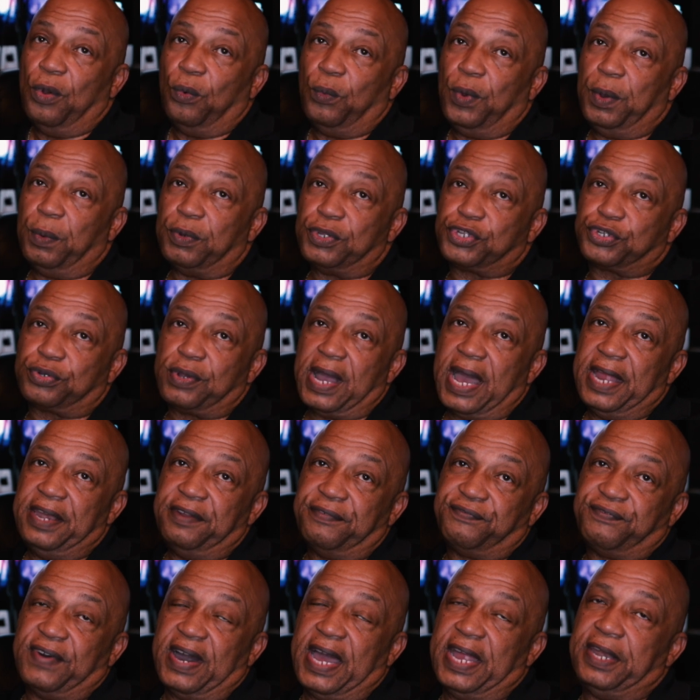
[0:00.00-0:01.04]
We were trying
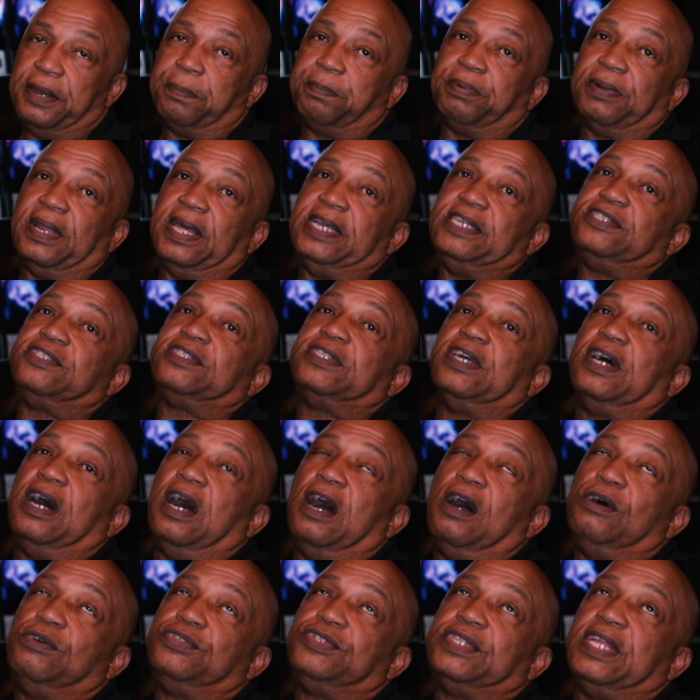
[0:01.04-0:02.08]
to find a place to
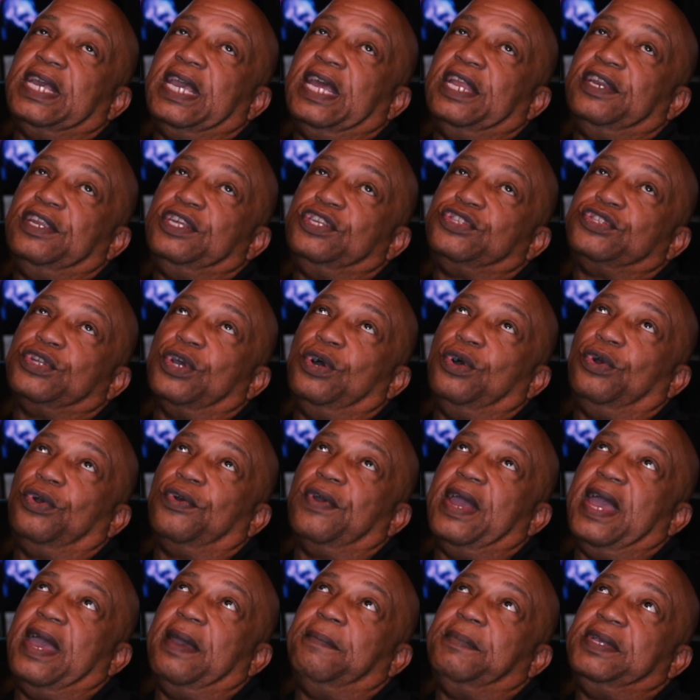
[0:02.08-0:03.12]
host the Indie Soul
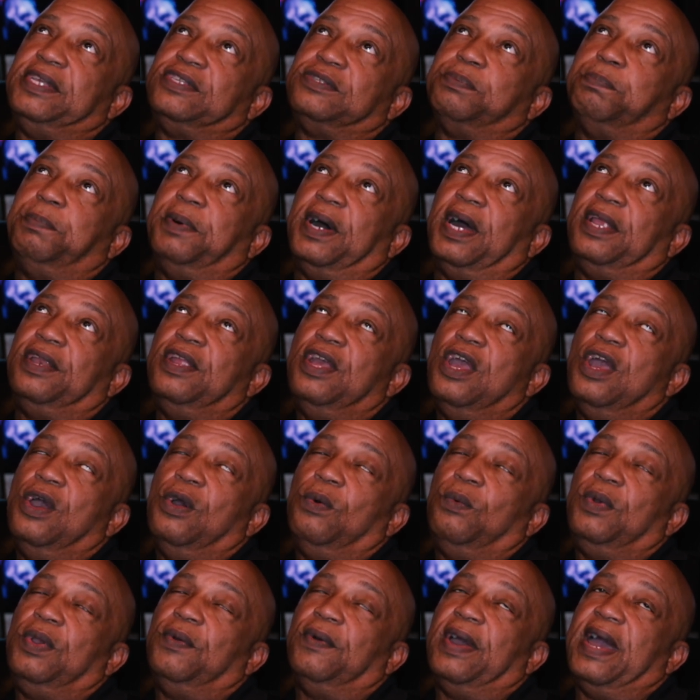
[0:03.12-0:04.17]
Grammys, but
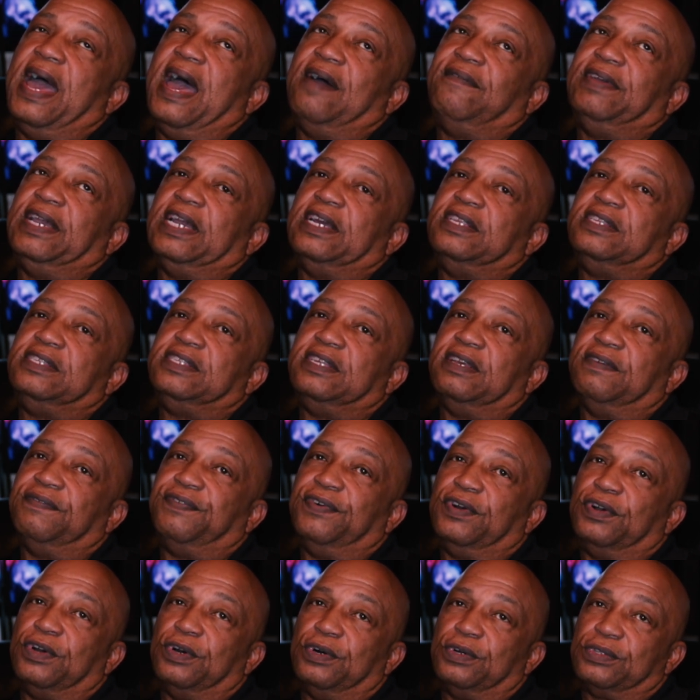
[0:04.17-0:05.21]
we were having a
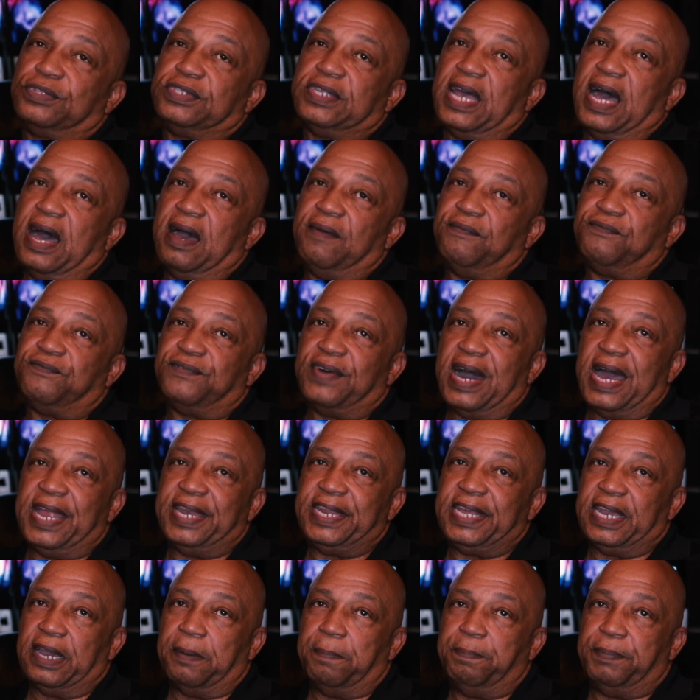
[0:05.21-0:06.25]
difficult time
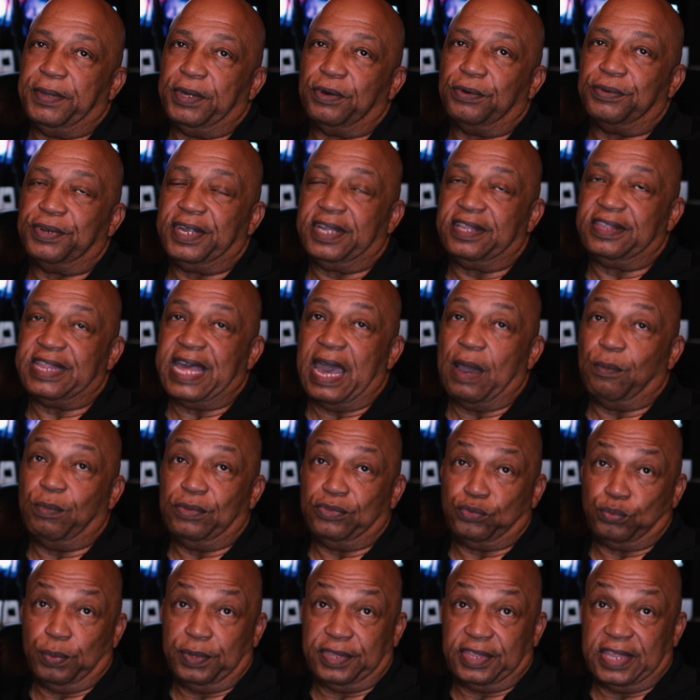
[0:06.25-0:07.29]
finding a building that
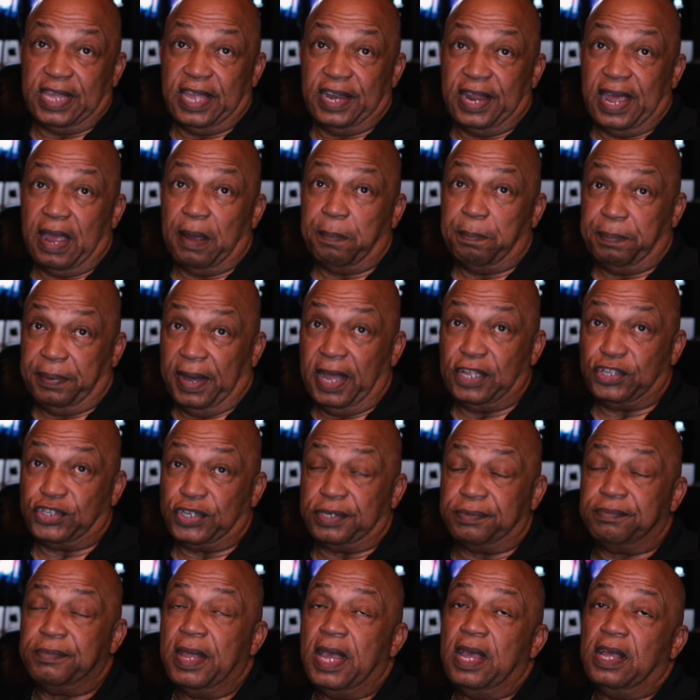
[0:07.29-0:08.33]
was within our
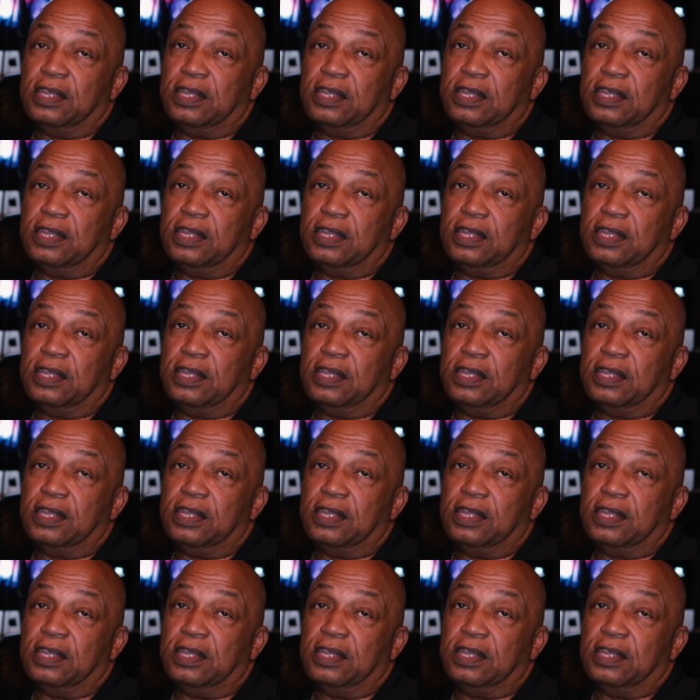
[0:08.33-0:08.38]
budget.